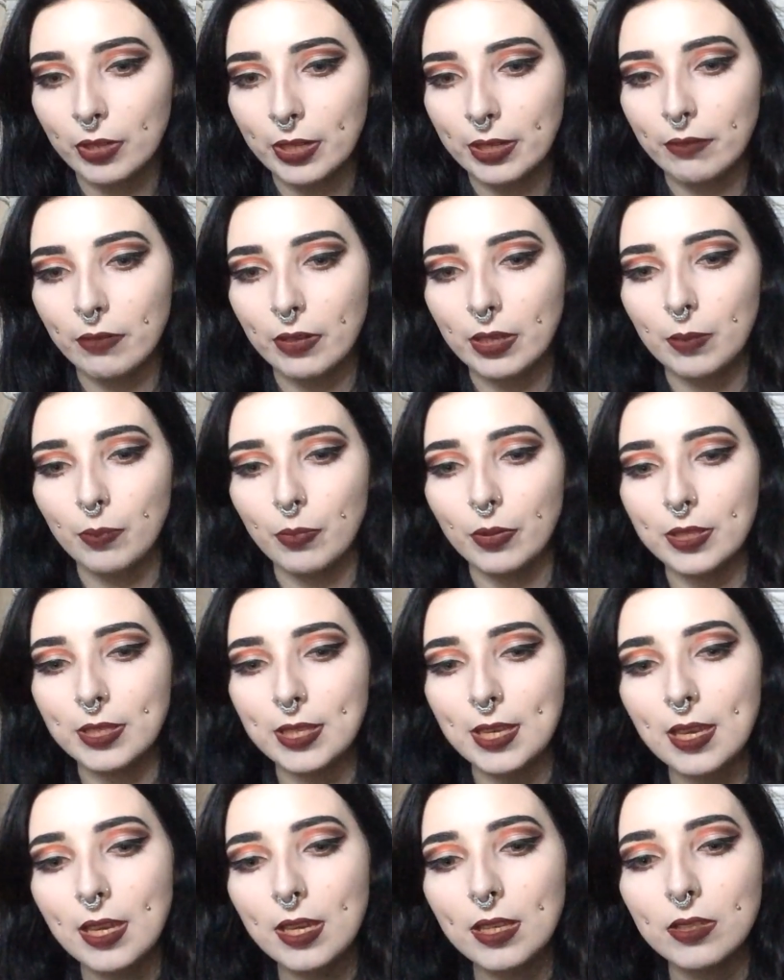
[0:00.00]
really really
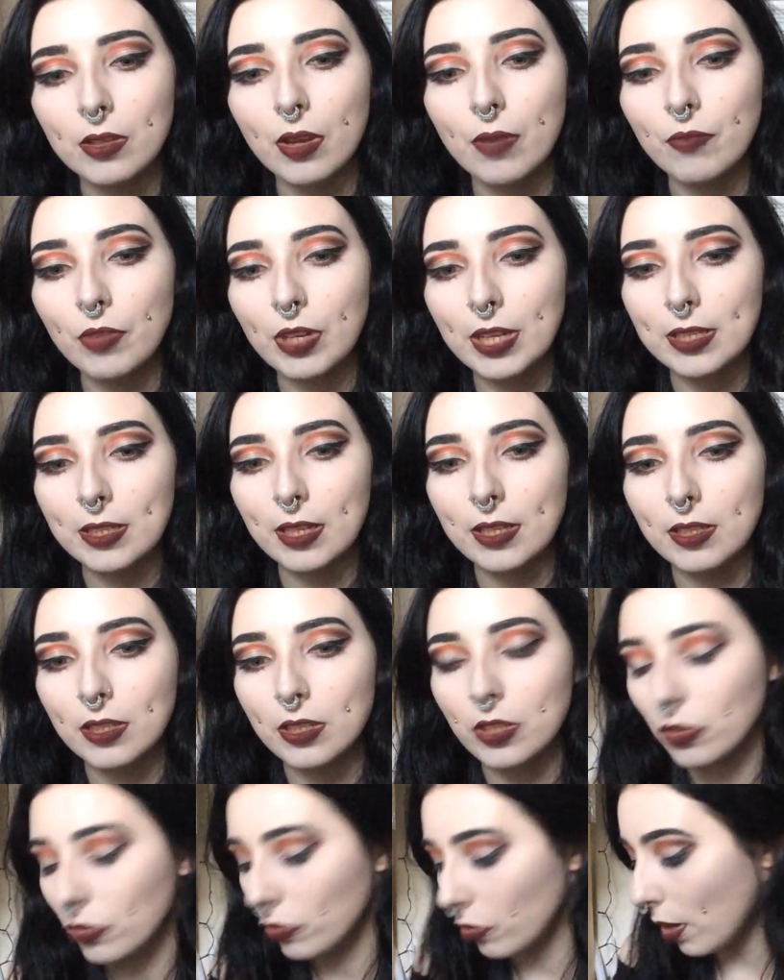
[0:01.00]
pretty so I'm really
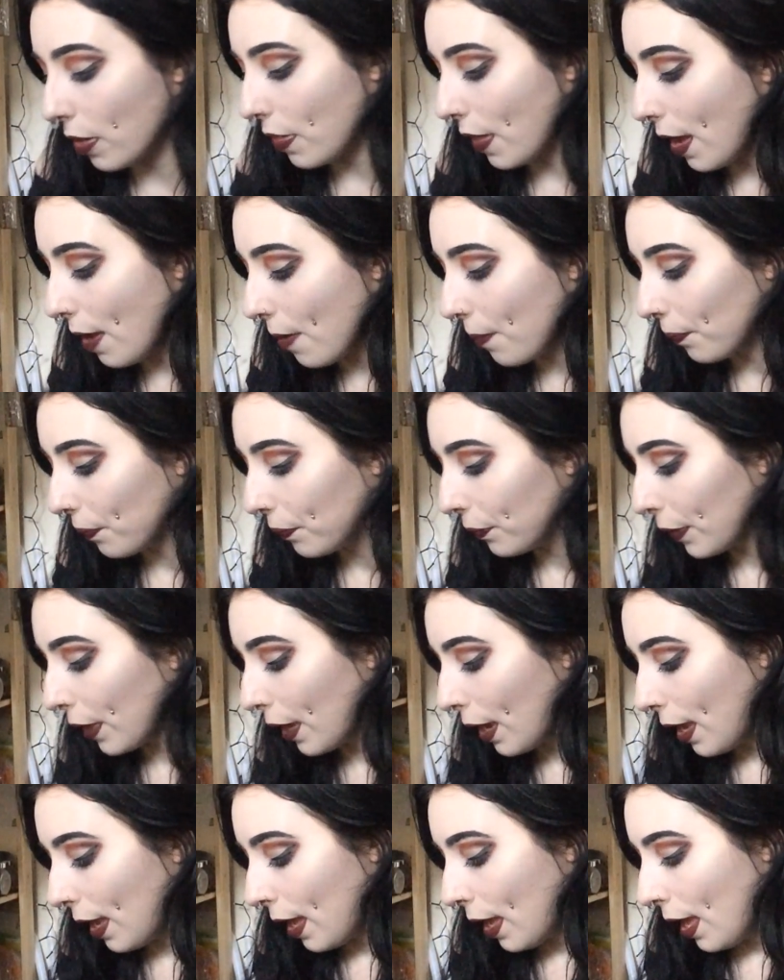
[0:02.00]
excited to try that
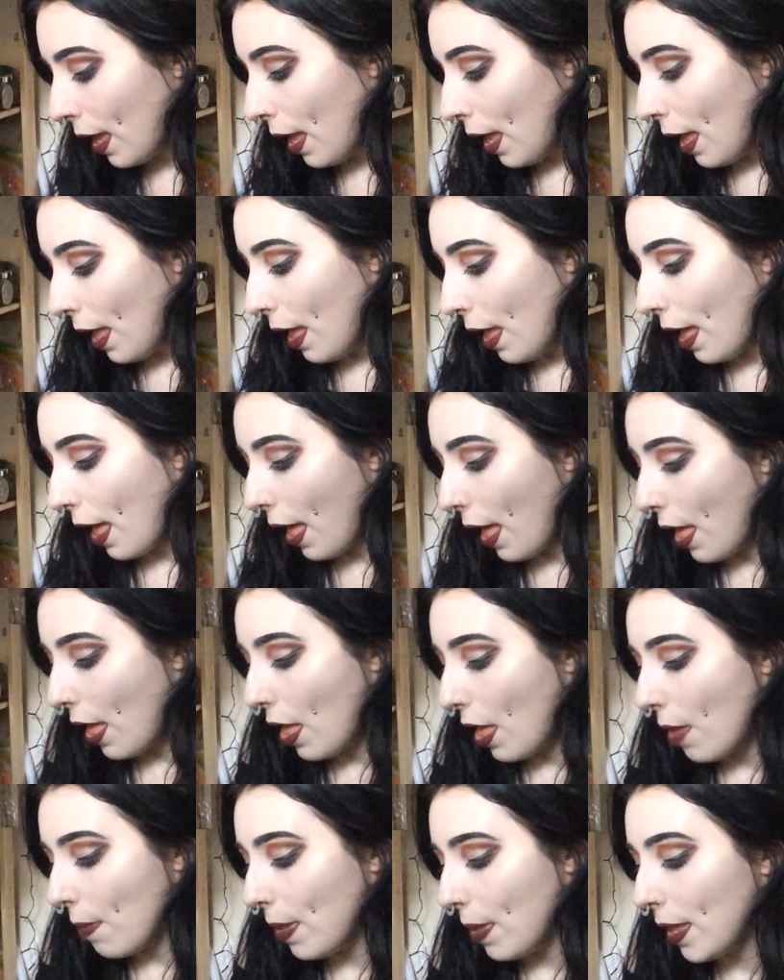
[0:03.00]
uh,
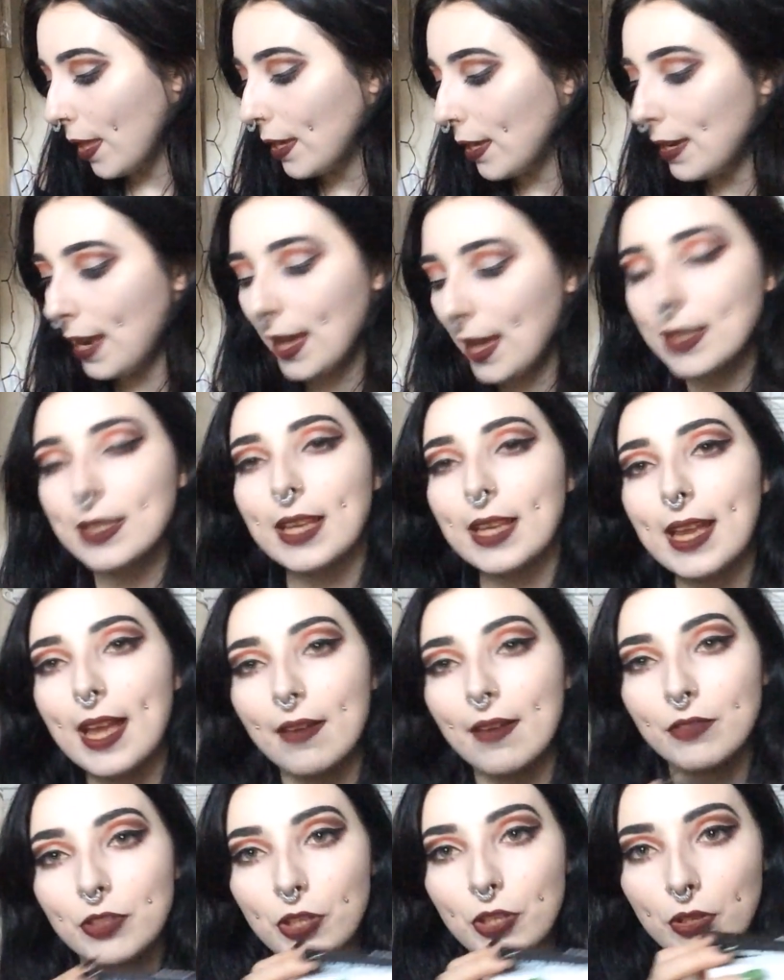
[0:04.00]
next I
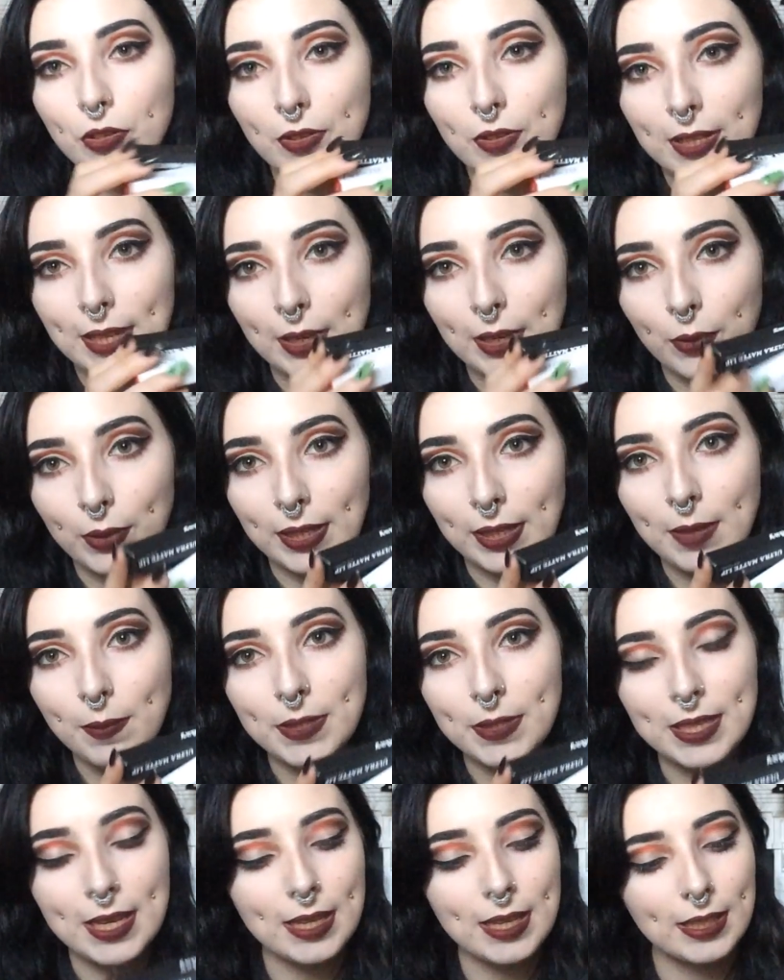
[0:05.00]
have two liquid
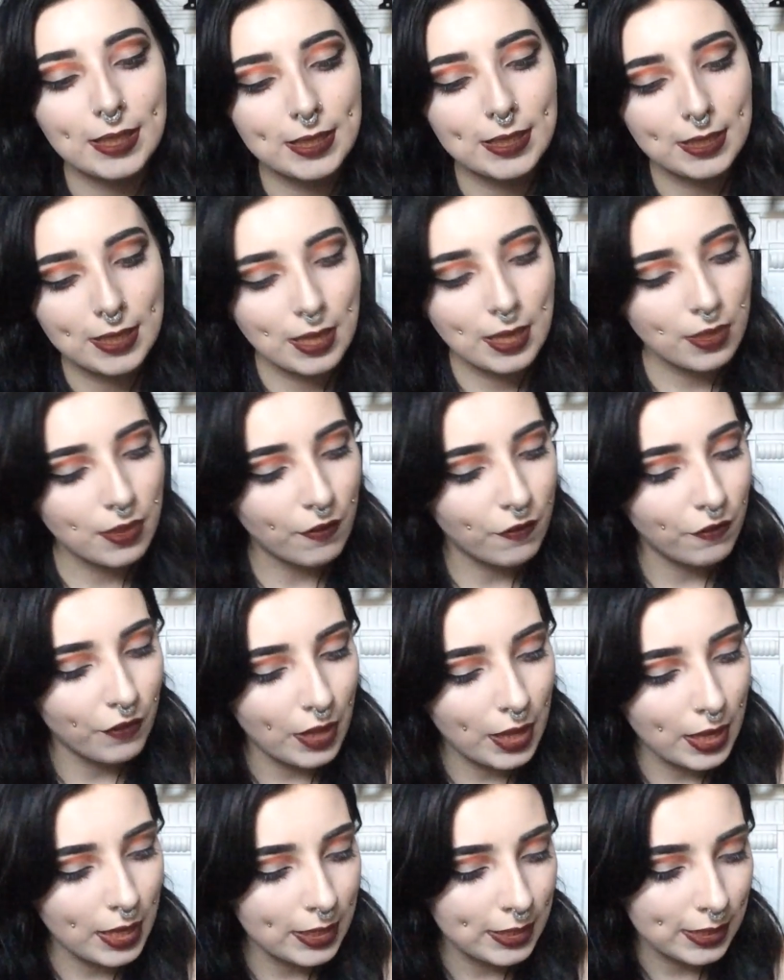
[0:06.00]
lipsticks. The
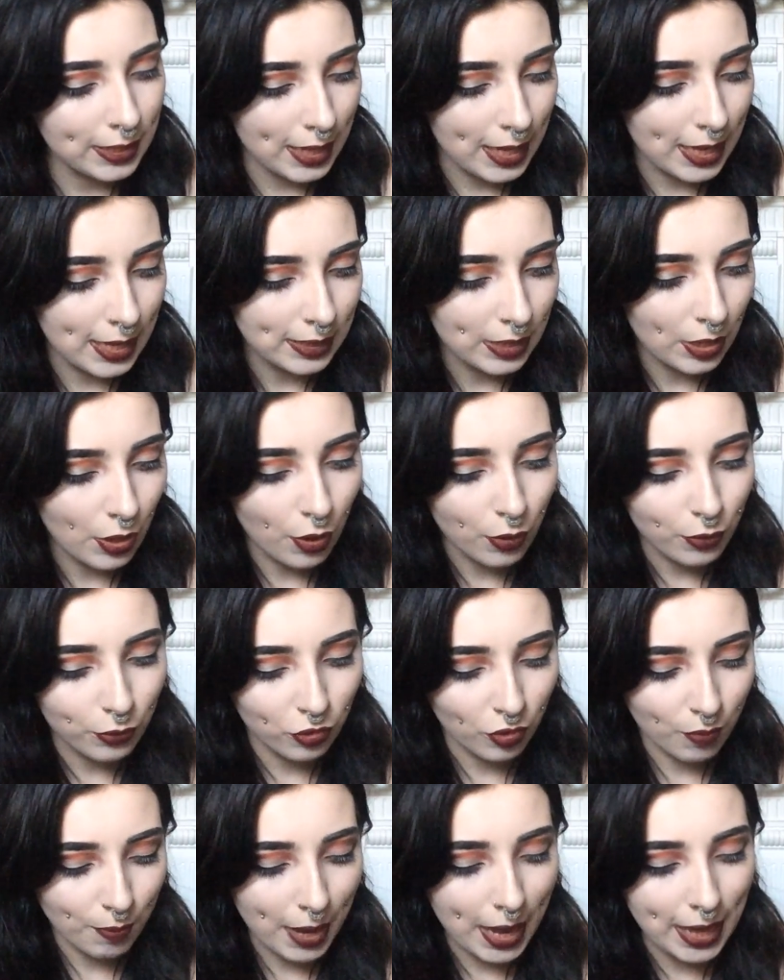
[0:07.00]
first is an
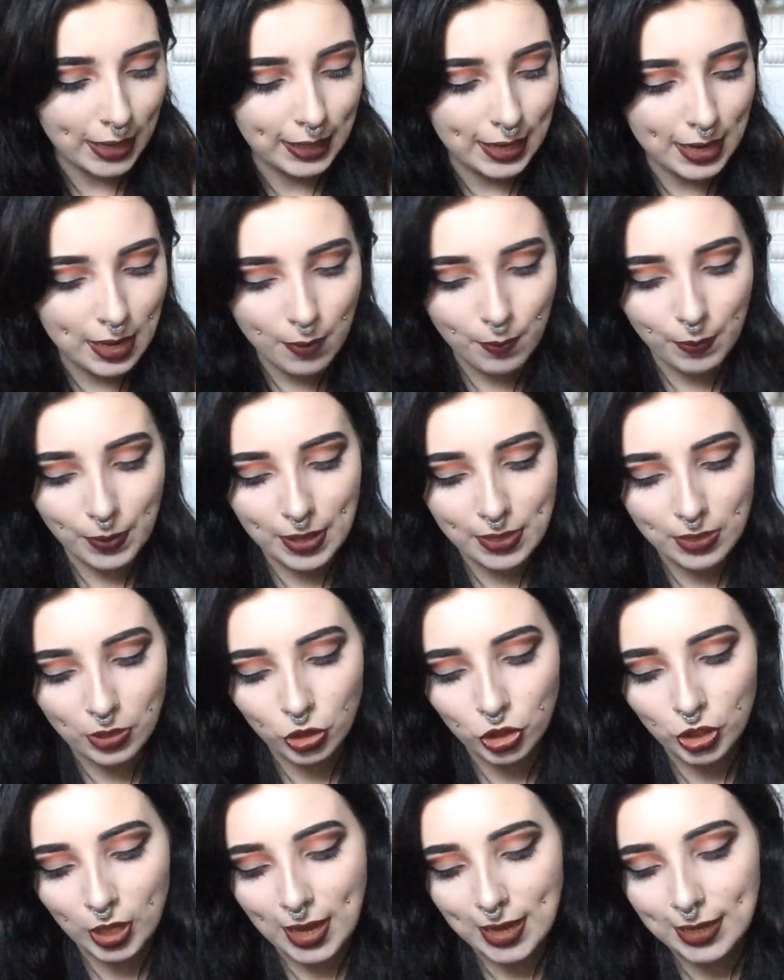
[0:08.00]
ultra matte lip in the
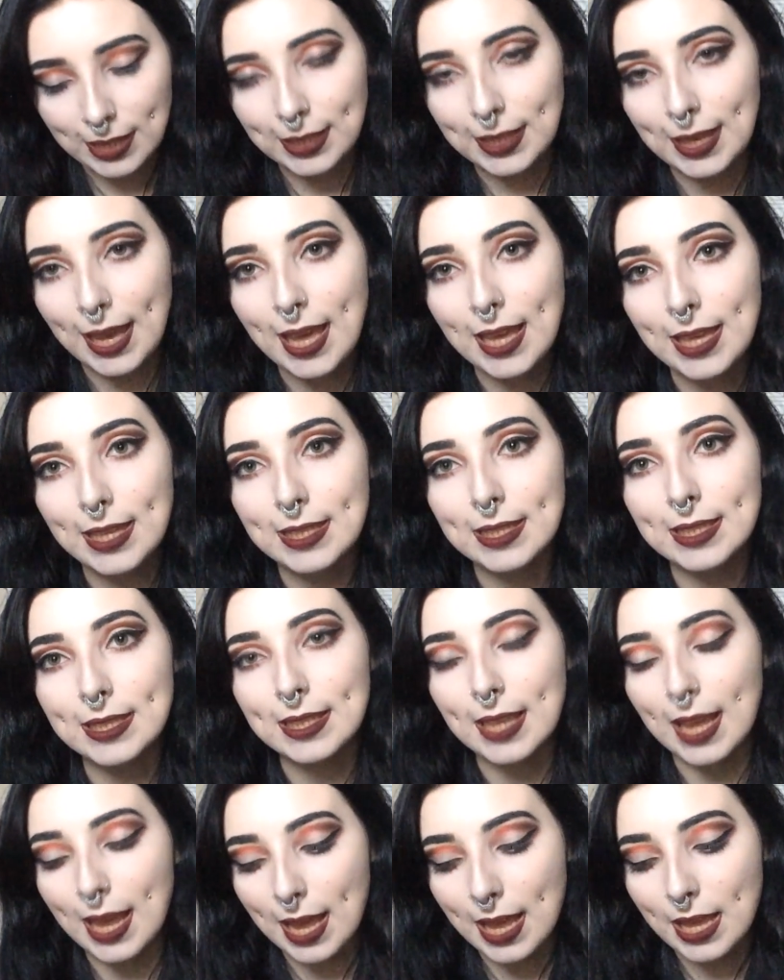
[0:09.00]
shade
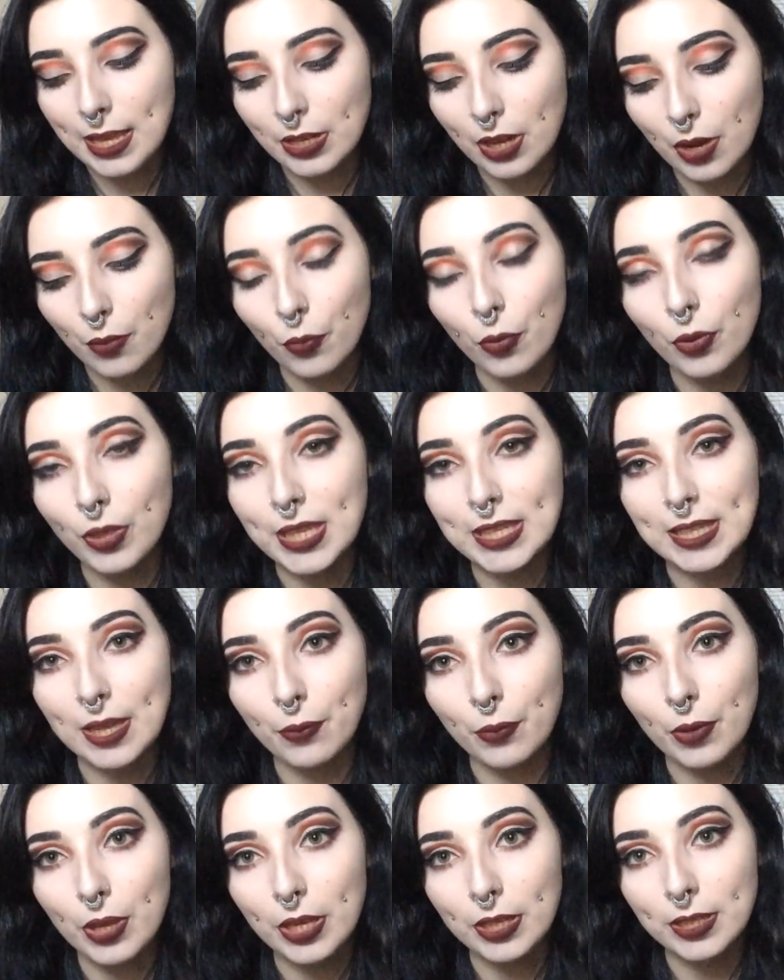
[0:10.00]
Guess and I wore this
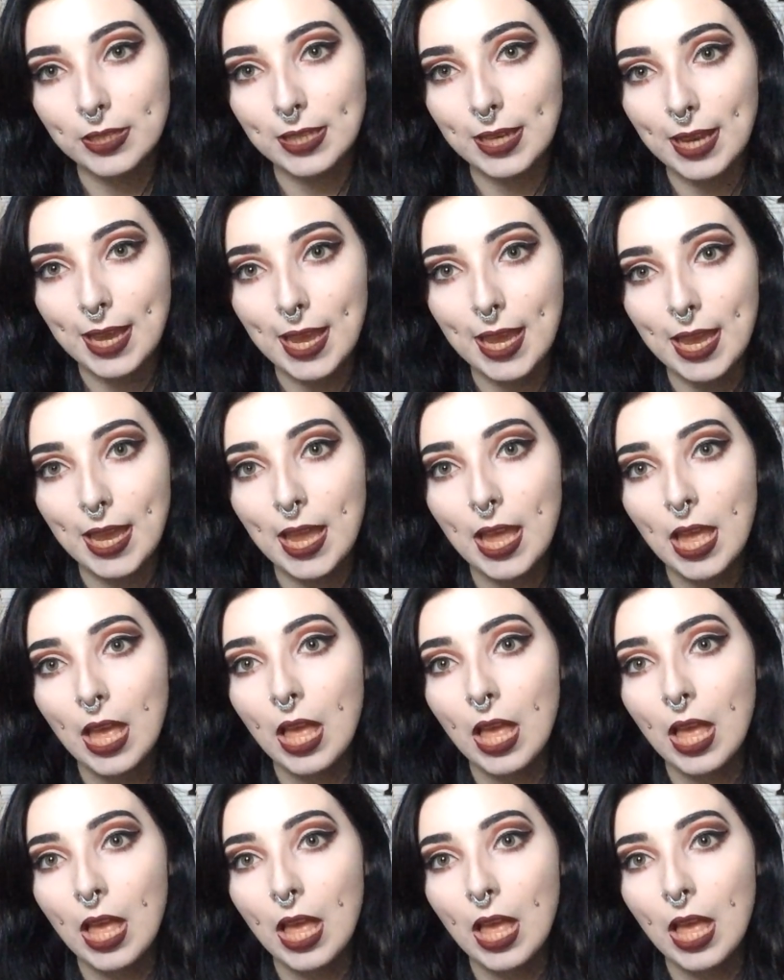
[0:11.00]
at work today